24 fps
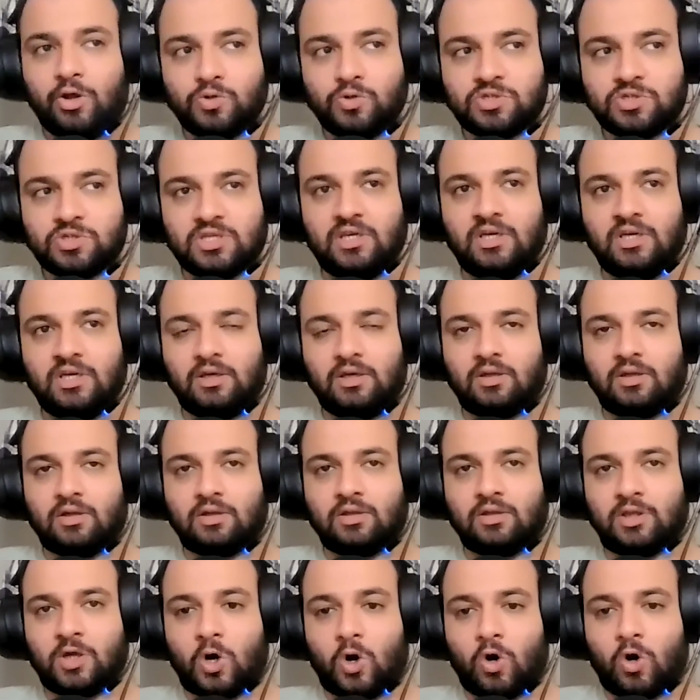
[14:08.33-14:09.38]
where do you
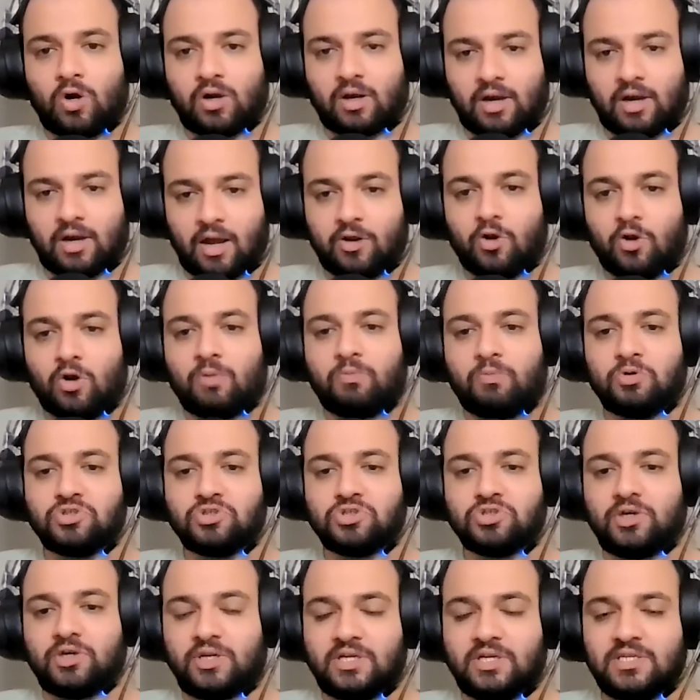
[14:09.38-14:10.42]
see the
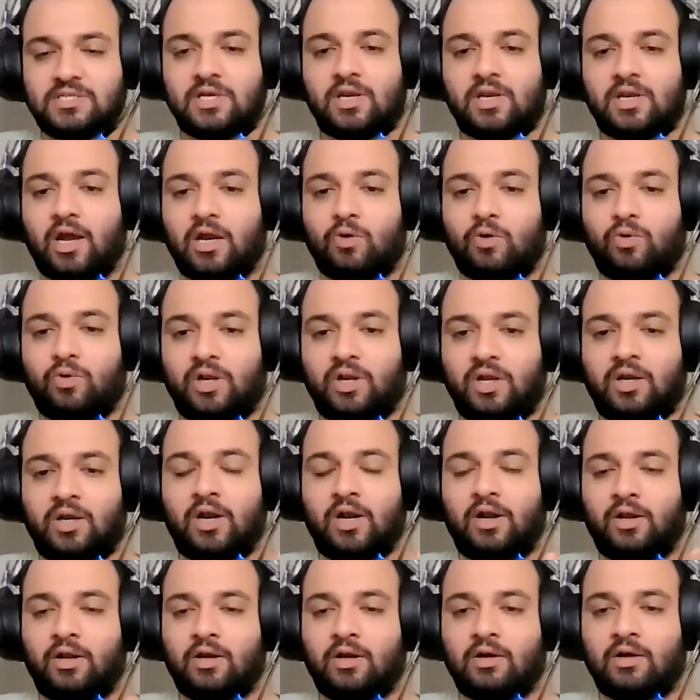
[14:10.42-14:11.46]
career opportunities in IoT
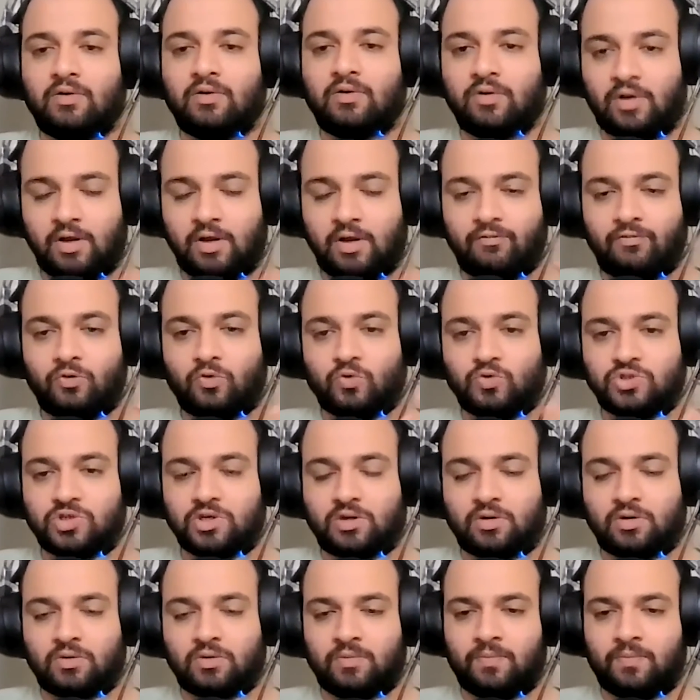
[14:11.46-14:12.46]
in India in future?